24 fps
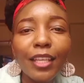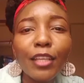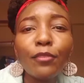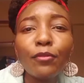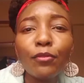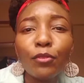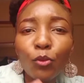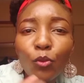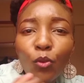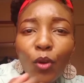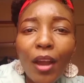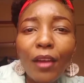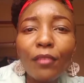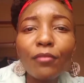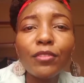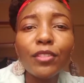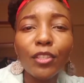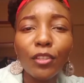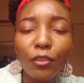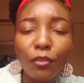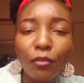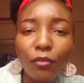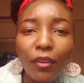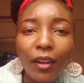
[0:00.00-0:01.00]
If you have
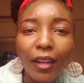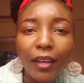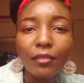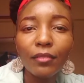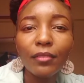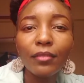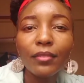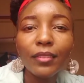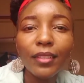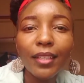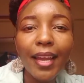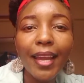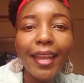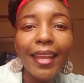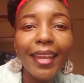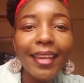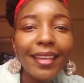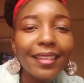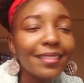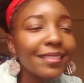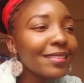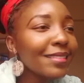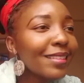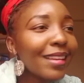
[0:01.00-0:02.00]
self-love, I
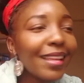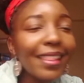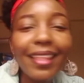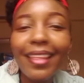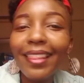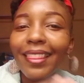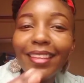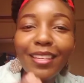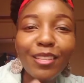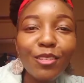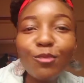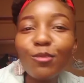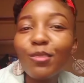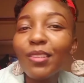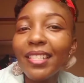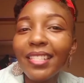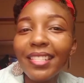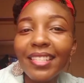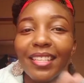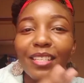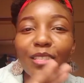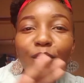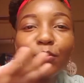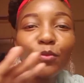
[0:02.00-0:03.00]
guess other things will
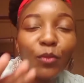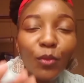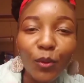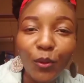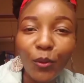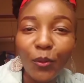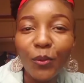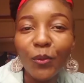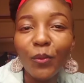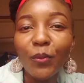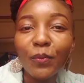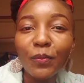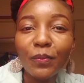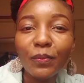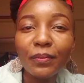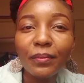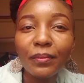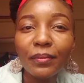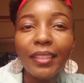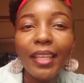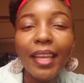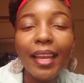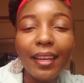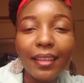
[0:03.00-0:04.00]
just flow.
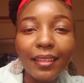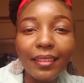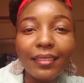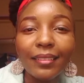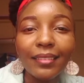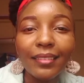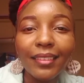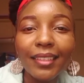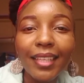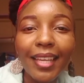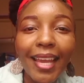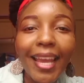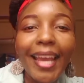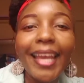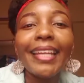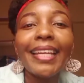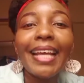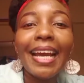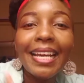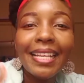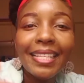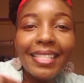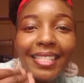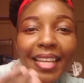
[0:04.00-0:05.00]
Yeah. And
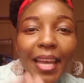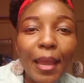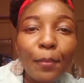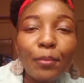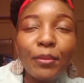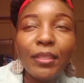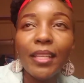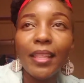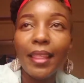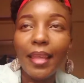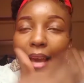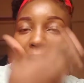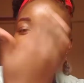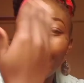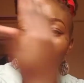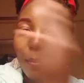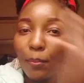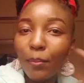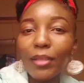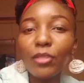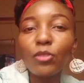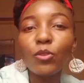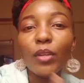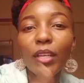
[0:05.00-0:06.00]
accept the other
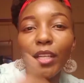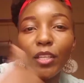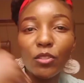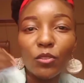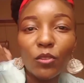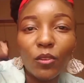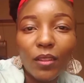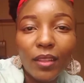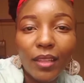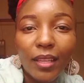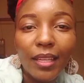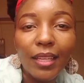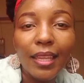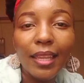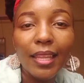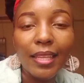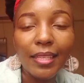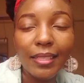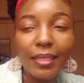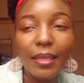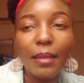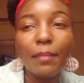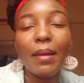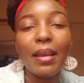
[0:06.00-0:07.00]
person is not the
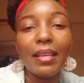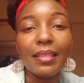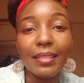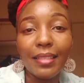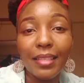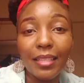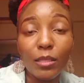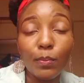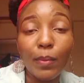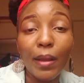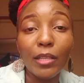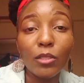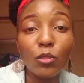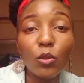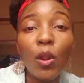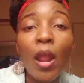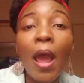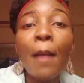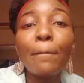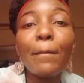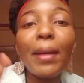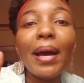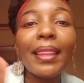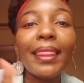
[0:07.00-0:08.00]
same as this person,
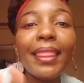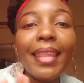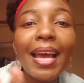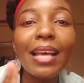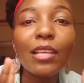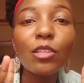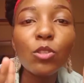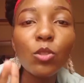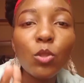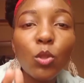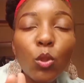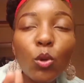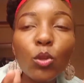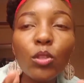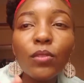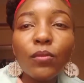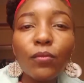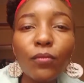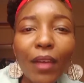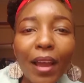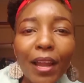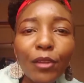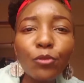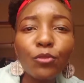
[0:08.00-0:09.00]
but there's those
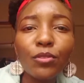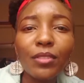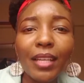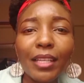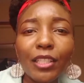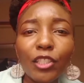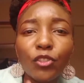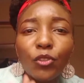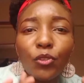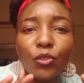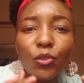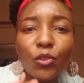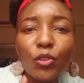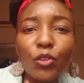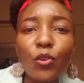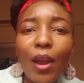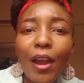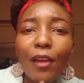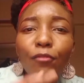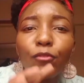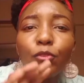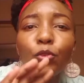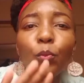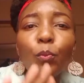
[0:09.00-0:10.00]
values that you
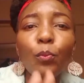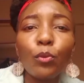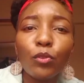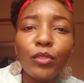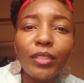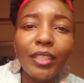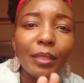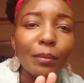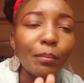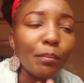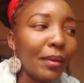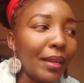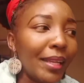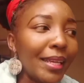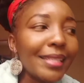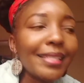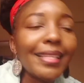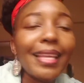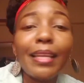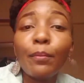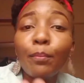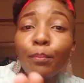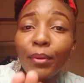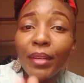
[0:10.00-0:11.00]
have to put in place
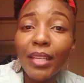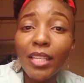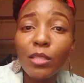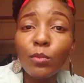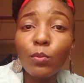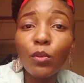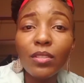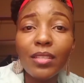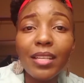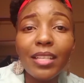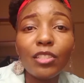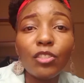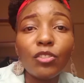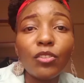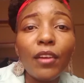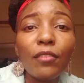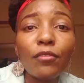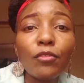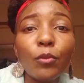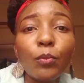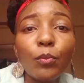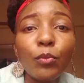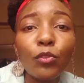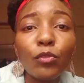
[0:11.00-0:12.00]
and principles that you
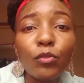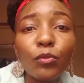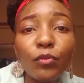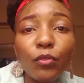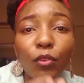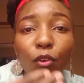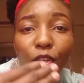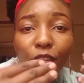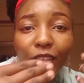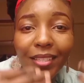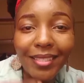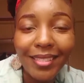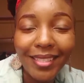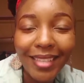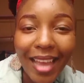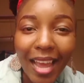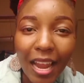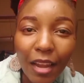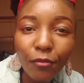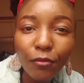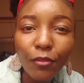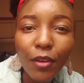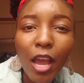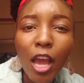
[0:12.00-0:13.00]
have to put for
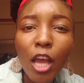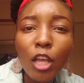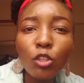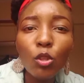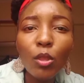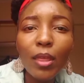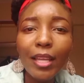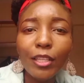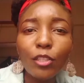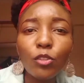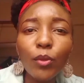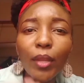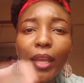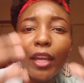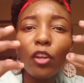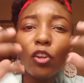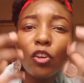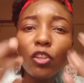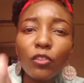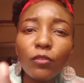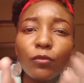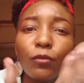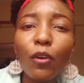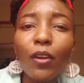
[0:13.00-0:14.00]
yourself so that you
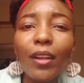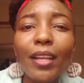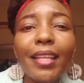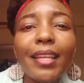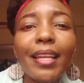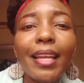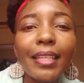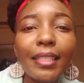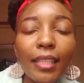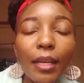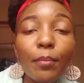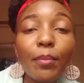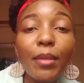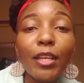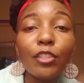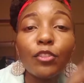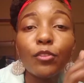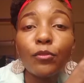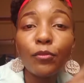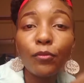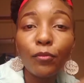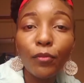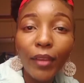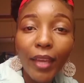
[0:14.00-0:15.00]
cannot fall in a trap that
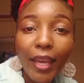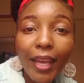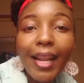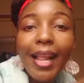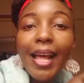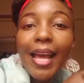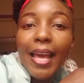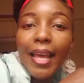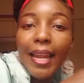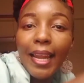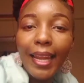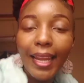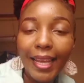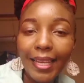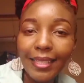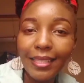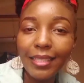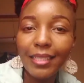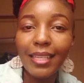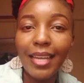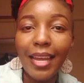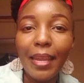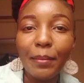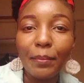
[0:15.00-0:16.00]
you fell
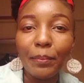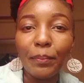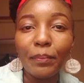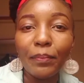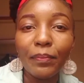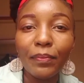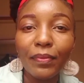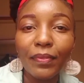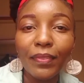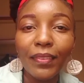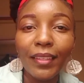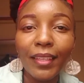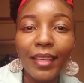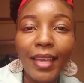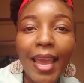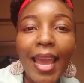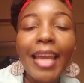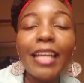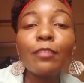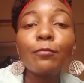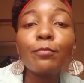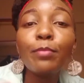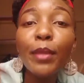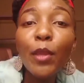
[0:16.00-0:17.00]
last time.
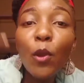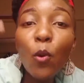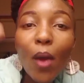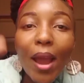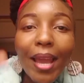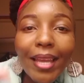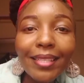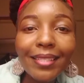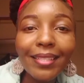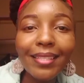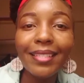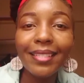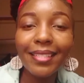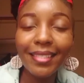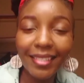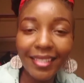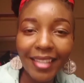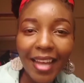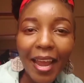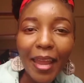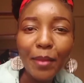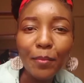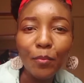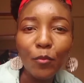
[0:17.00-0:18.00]
And be wise this
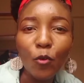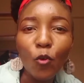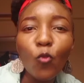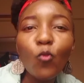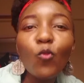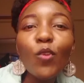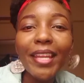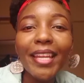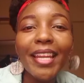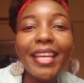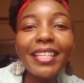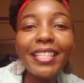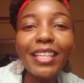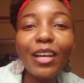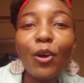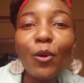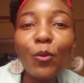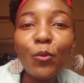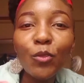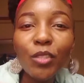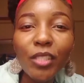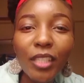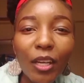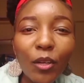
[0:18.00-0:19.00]
time.
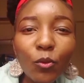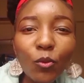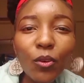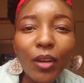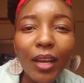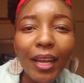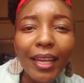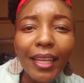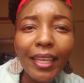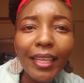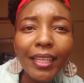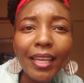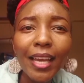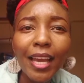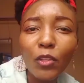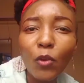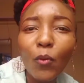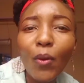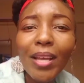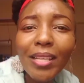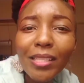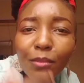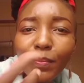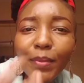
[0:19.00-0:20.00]
Inaitanga kuchanuka, like
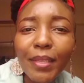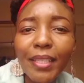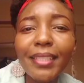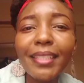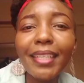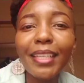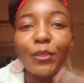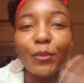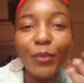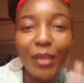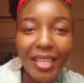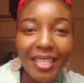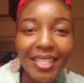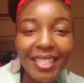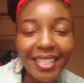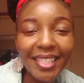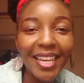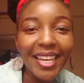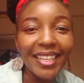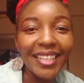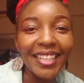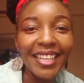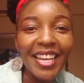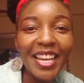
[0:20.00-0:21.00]
once bitten twice
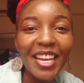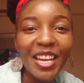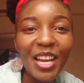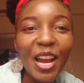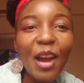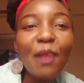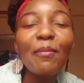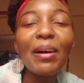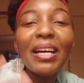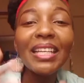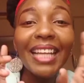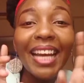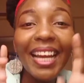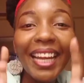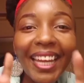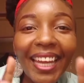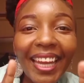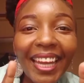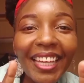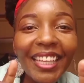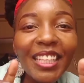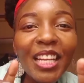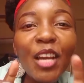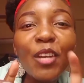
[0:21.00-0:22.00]
shy. But
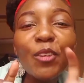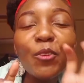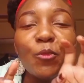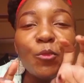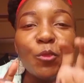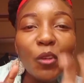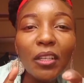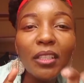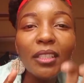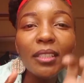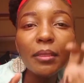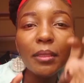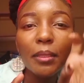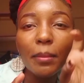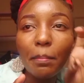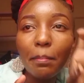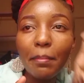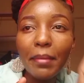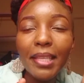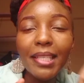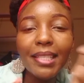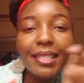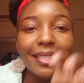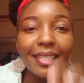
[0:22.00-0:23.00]
again, do not
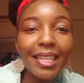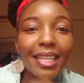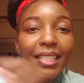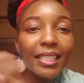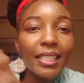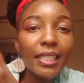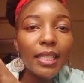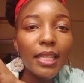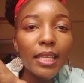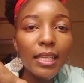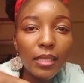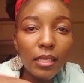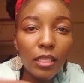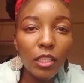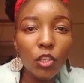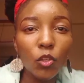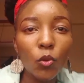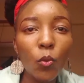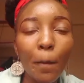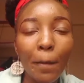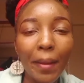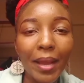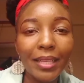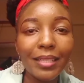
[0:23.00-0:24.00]
mistreat this
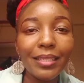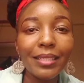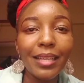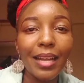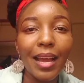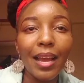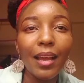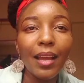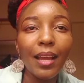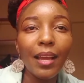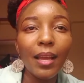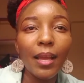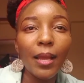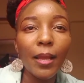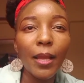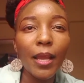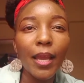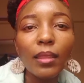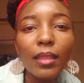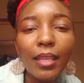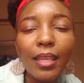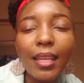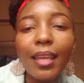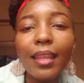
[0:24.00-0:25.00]
new partner,
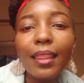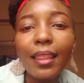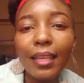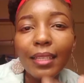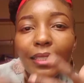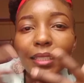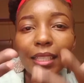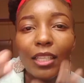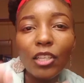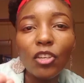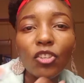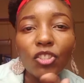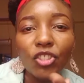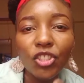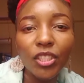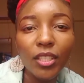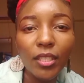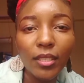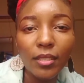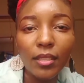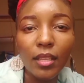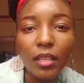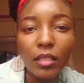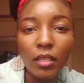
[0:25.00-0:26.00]
thinking that he or she
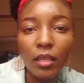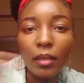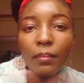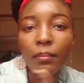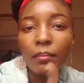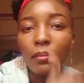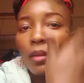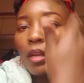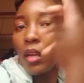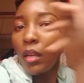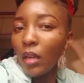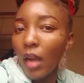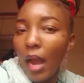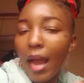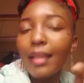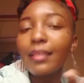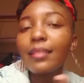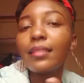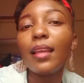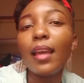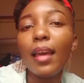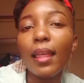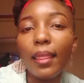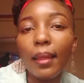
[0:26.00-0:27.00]
is the same
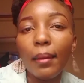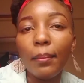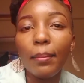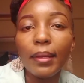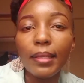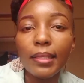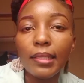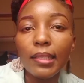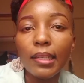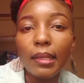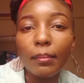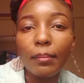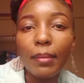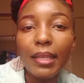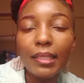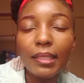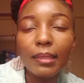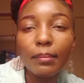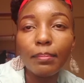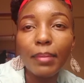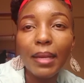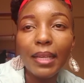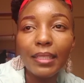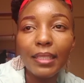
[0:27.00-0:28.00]
as the other person,
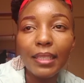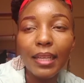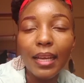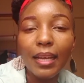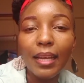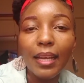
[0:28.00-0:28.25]
but partner.